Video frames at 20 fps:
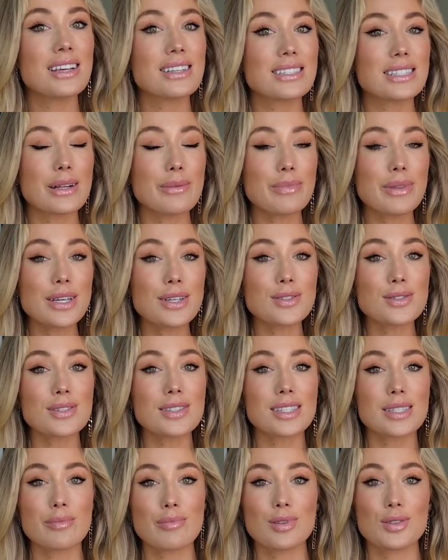Something so
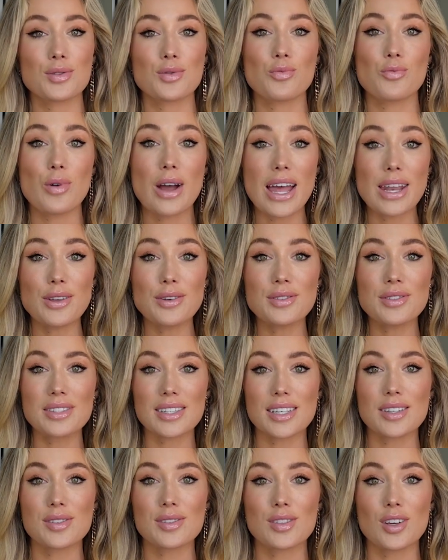simple as, where do you
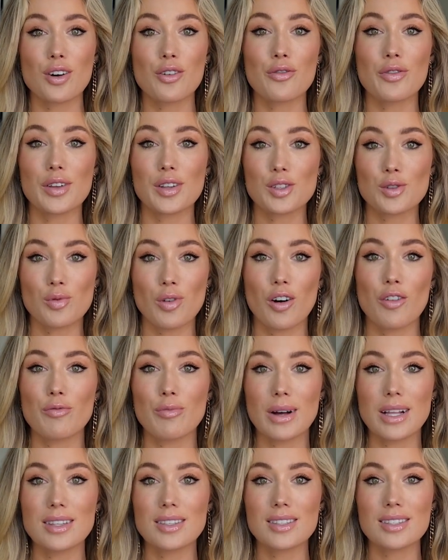see yourself in 12
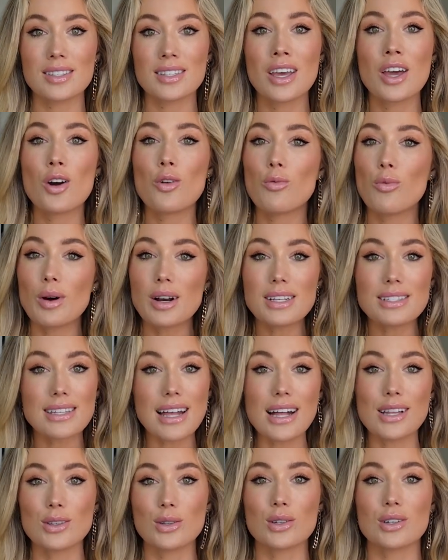months? What does
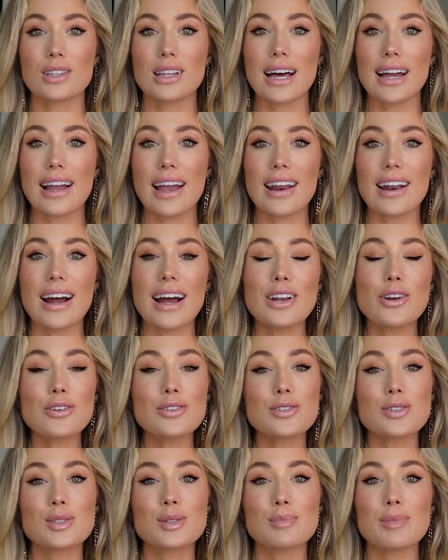that look like? And I
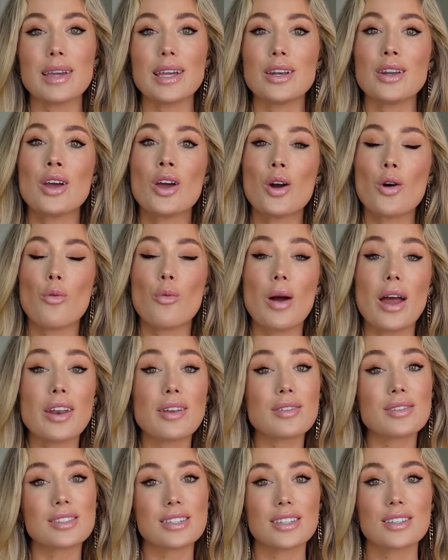don't just mean where do
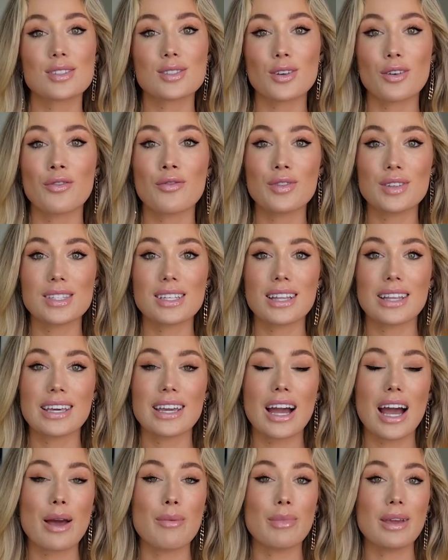you see yourself
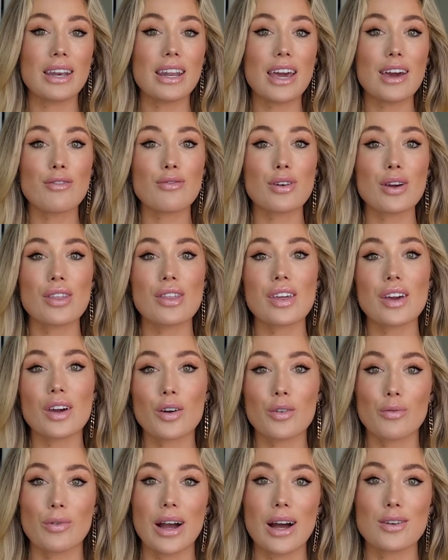physically, I mean everything
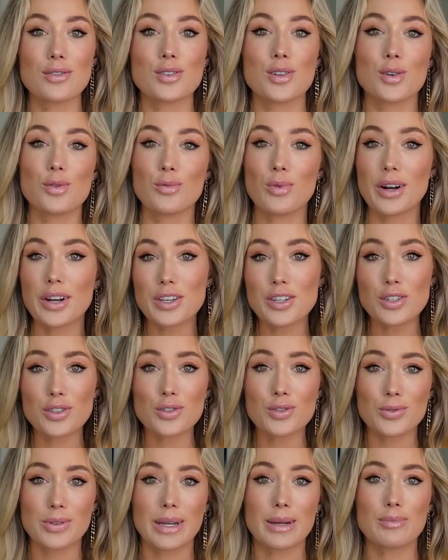around you. What is your
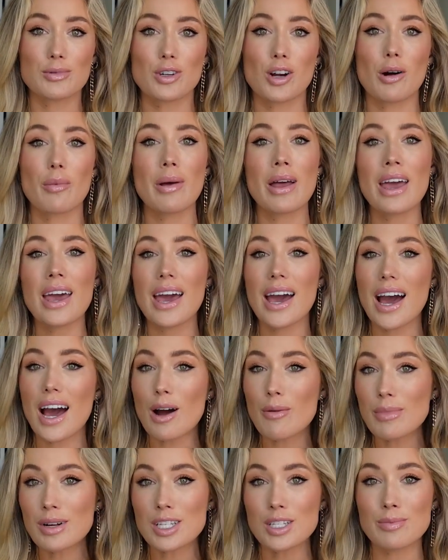dream job?
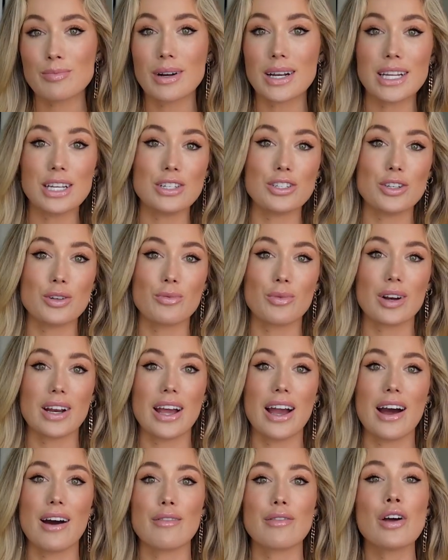How much money do you want to
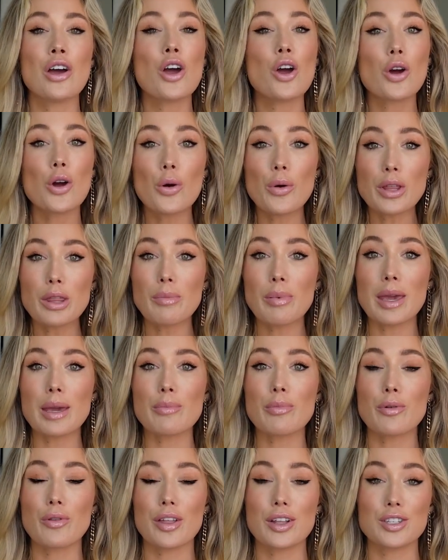have? Who are the
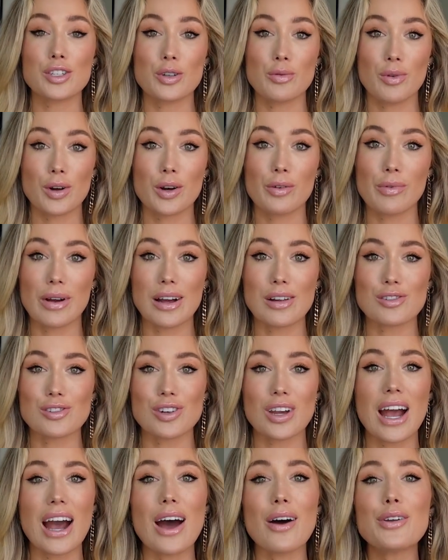people that you want around you?
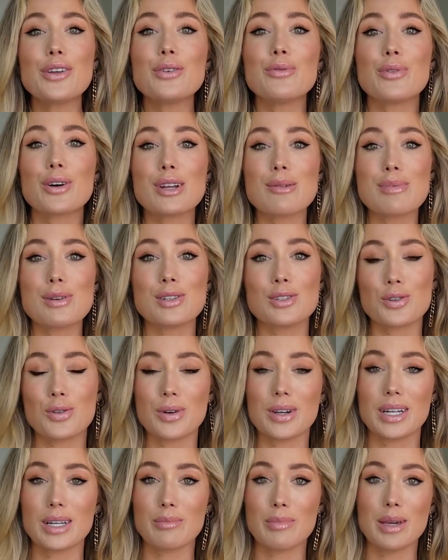How do you want to be
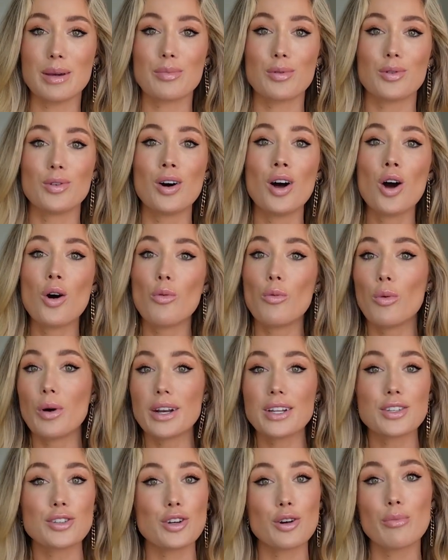treating people? What
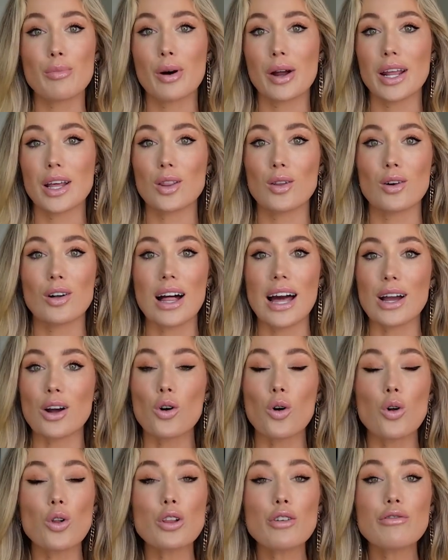does your body look
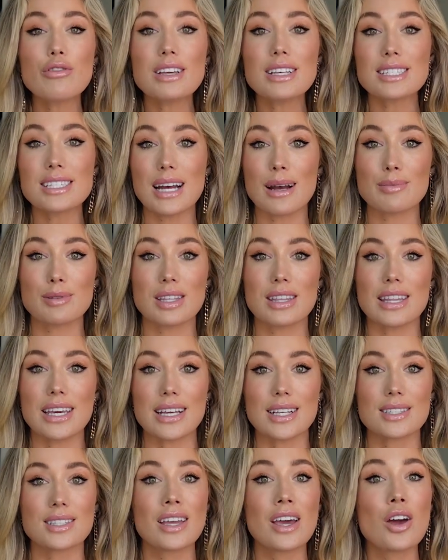like? All of these types of
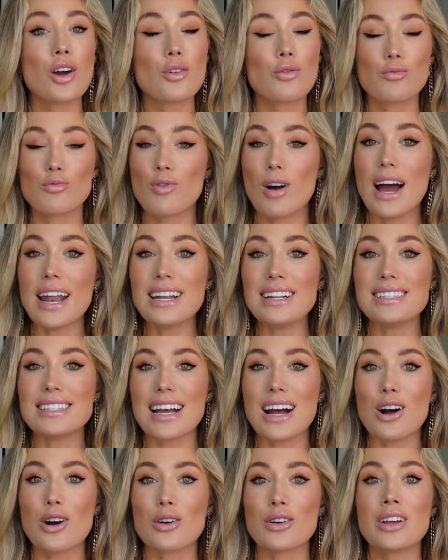things, write it
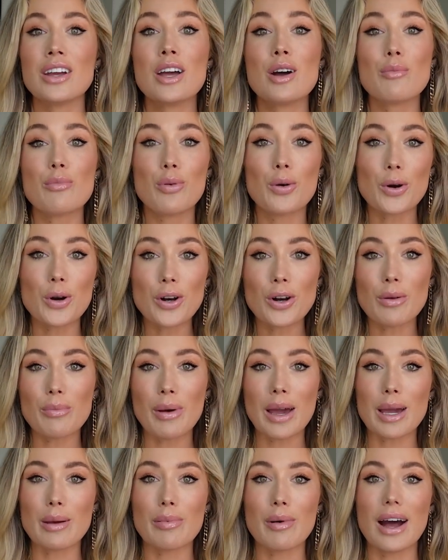down, put it on
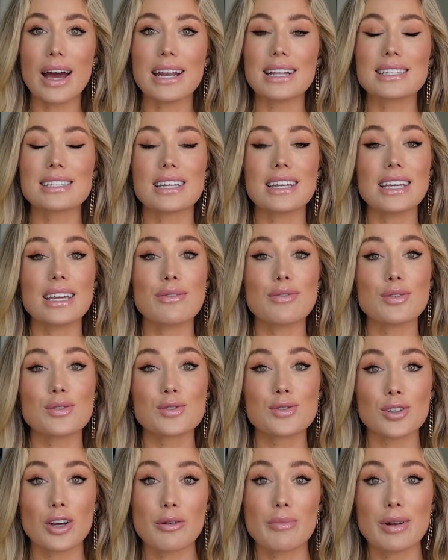paper, and it's going to give you
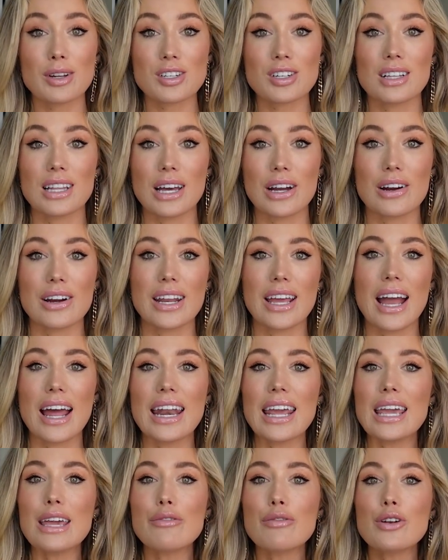so much clarity.
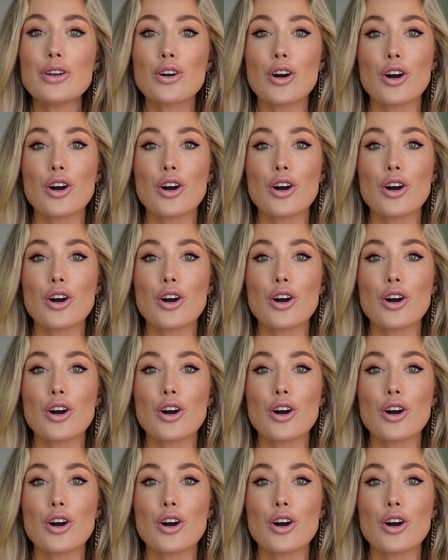And even